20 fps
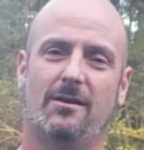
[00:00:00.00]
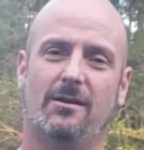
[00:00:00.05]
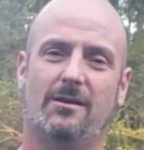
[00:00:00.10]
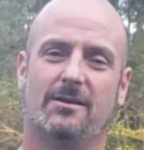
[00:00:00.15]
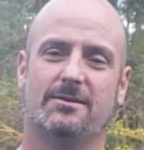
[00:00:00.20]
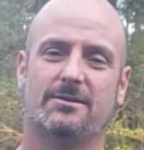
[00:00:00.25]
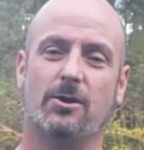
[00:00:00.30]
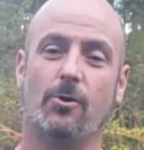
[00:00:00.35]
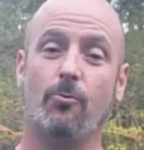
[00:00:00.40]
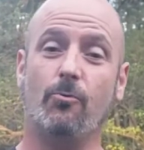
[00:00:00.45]

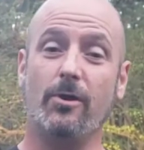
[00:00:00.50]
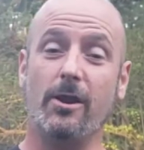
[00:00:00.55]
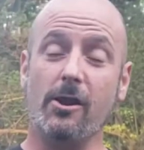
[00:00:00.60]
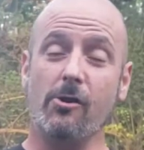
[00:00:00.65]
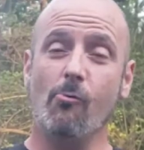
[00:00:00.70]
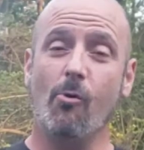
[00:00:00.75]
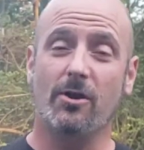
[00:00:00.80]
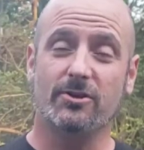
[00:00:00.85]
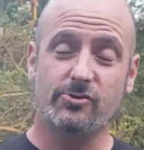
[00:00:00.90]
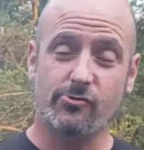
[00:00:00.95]
So we
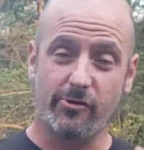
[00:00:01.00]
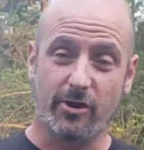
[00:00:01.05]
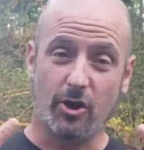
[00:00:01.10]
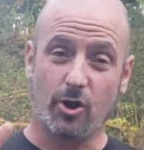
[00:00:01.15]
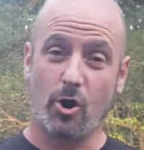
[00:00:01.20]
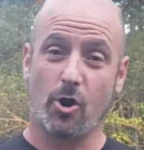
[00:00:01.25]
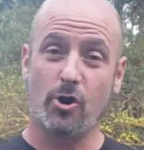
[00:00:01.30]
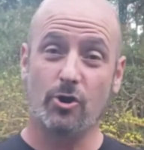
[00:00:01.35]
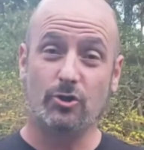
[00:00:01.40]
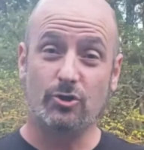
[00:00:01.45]
want to
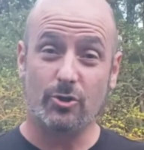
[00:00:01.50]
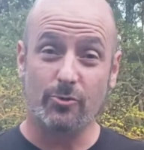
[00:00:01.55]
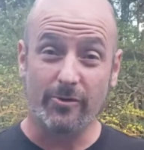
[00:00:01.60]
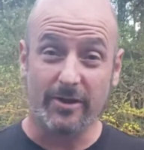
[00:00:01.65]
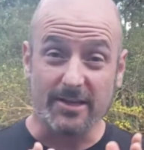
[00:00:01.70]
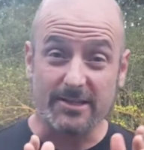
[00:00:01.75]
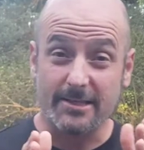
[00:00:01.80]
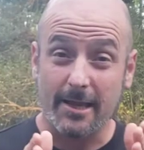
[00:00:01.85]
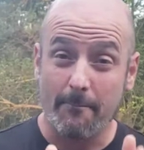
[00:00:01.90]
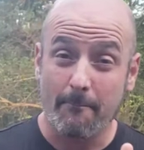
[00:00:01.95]
encourage you,
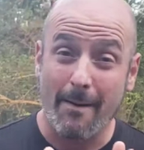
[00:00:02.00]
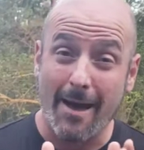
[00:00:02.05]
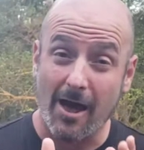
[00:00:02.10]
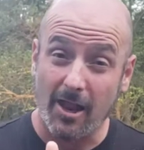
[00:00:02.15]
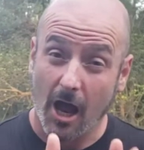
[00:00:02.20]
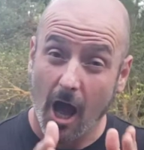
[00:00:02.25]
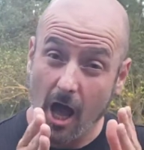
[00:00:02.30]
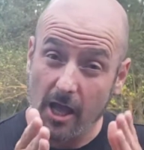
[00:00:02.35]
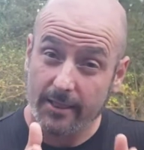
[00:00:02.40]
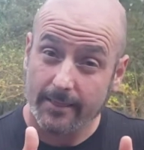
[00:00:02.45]
it's about
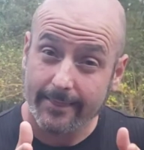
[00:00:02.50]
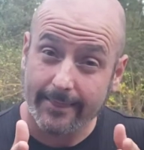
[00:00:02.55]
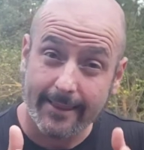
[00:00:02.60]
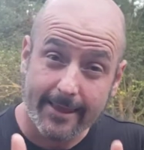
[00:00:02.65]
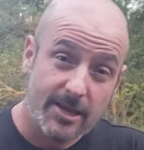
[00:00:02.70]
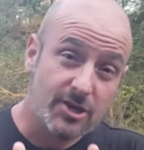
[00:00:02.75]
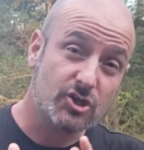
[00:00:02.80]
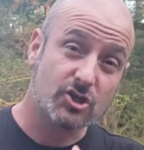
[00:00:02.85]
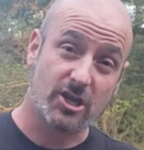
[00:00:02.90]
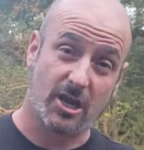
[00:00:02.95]

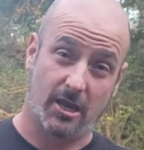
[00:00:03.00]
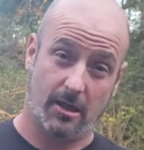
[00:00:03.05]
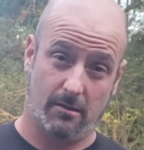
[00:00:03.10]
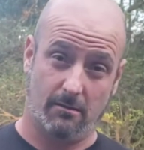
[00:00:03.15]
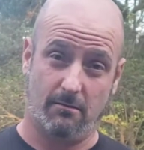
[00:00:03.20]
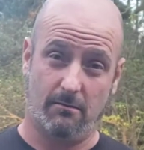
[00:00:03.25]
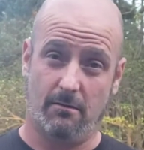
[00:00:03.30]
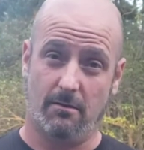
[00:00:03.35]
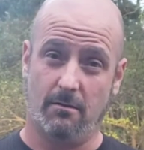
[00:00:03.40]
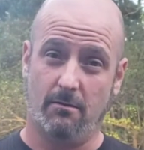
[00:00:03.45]
unleashing
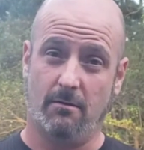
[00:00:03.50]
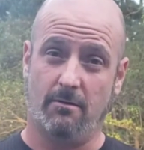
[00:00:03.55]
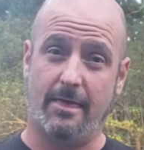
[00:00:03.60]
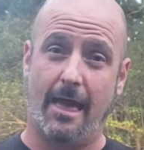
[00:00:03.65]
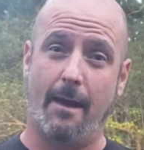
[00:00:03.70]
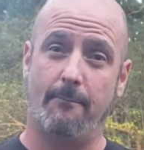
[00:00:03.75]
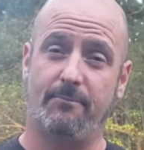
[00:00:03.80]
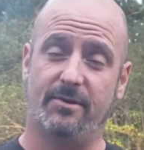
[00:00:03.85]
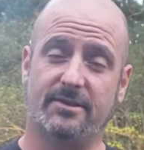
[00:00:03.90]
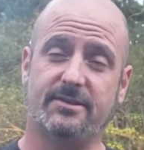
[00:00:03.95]

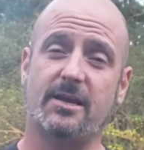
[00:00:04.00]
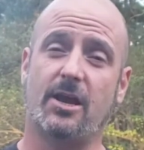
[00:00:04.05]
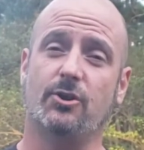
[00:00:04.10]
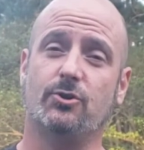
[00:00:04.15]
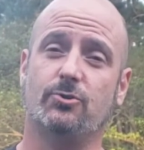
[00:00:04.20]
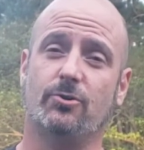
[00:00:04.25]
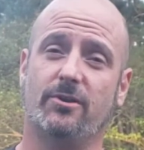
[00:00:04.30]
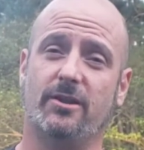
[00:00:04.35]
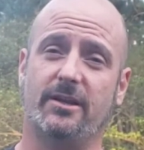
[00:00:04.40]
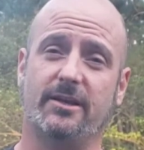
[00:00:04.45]
that
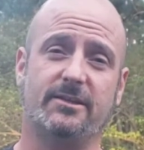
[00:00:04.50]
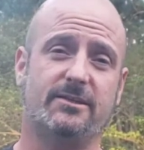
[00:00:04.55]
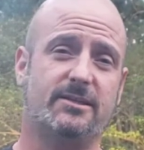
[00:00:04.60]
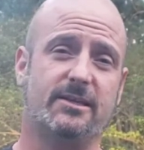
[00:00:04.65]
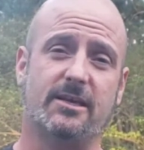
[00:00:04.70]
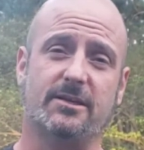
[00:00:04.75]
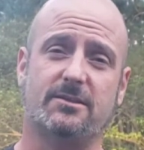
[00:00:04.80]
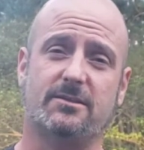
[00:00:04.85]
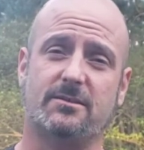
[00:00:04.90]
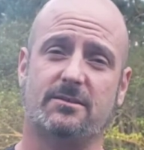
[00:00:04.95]
potential that
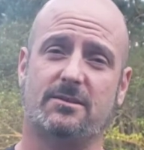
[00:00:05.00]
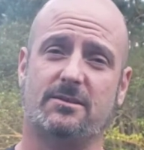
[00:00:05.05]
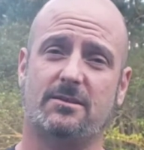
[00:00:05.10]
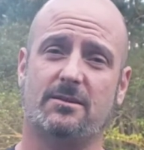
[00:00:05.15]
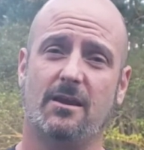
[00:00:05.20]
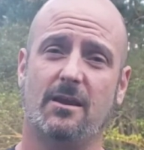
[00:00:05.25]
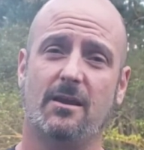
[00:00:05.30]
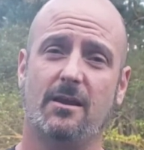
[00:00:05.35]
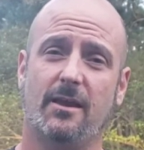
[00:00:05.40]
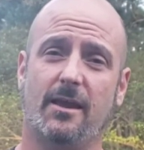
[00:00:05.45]
exists
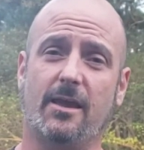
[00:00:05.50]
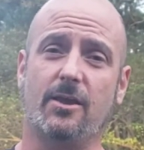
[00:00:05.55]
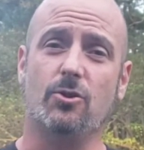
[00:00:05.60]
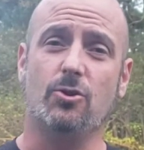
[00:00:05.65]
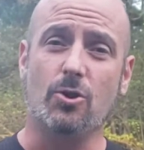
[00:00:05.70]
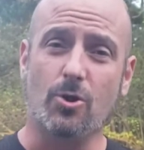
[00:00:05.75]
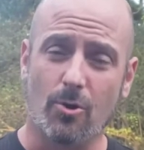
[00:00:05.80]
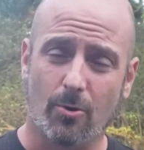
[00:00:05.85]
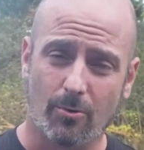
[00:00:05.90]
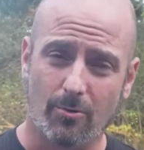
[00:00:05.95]
in
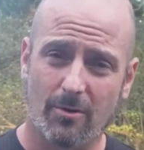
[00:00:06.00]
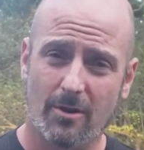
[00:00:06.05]
you,